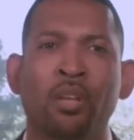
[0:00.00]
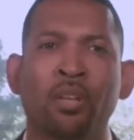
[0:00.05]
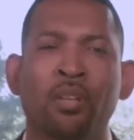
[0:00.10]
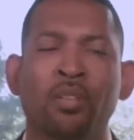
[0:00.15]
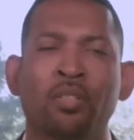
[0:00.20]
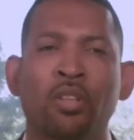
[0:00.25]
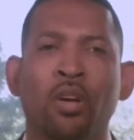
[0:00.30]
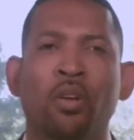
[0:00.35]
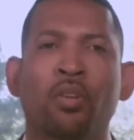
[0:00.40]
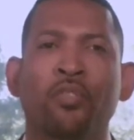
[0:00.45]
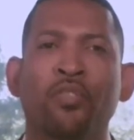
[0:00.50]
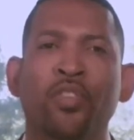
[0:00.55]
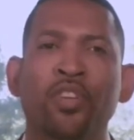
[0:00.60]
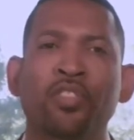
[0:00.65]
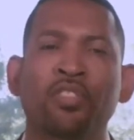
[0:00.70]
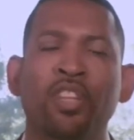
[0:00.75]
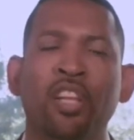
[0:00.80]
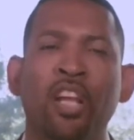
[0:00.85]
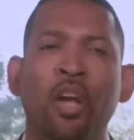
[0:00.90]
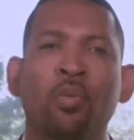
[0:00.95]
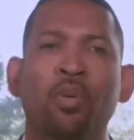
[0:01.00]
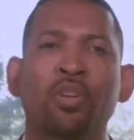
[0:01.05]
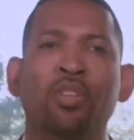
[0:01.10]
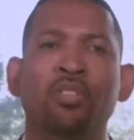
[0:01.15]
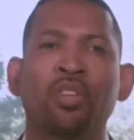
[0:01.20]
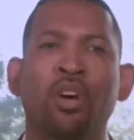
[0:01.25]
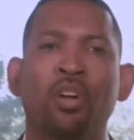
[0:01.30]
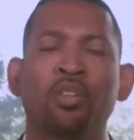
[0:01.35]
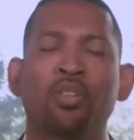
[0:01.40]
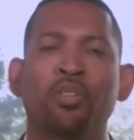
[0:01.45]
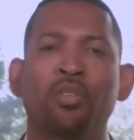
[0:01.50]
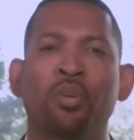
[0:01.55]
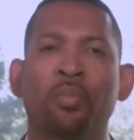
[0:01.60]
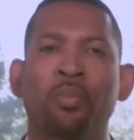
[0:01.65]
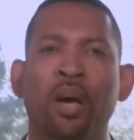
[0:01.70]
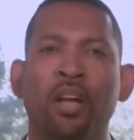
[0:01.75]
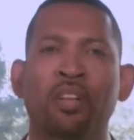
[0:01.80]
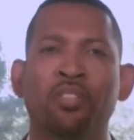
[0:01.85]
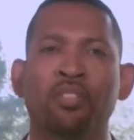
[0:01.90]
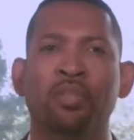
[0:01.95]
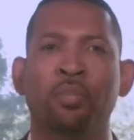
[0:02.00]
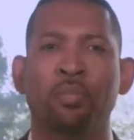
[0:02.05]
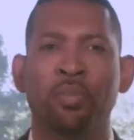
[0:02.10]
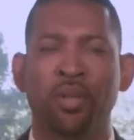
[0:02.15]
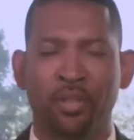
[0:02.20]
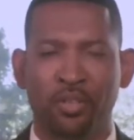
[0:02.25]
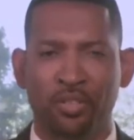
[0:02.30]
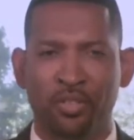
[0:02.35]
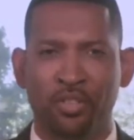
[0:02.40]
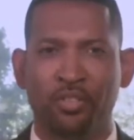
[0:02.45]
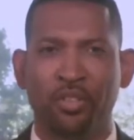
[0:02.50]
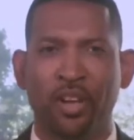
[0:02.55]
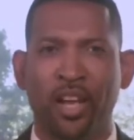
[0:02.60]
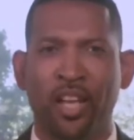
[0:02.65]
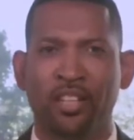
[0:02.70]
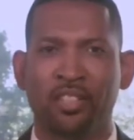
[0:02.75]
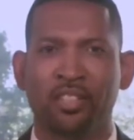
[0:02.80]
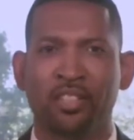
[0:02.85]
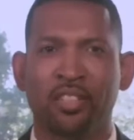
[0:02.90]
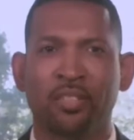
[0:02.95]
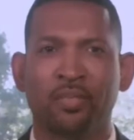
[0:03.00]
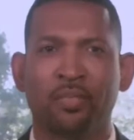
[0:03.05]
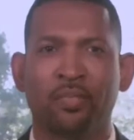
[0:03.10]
So, first thing I want to talk to you about is the building strategy.